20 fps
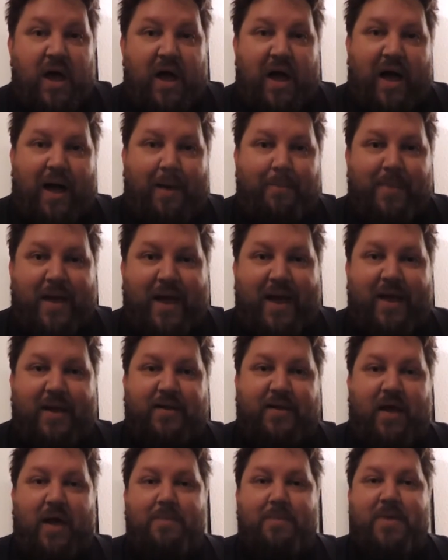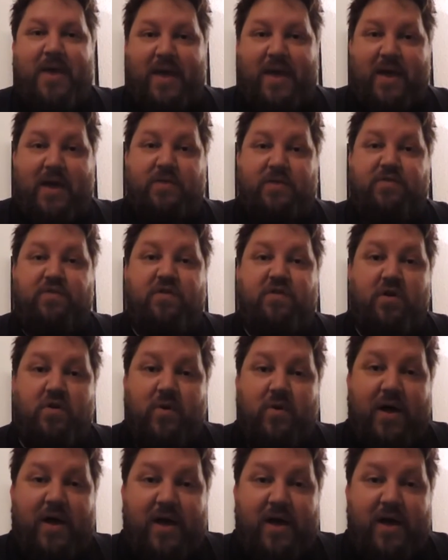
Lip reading: and I'm here to do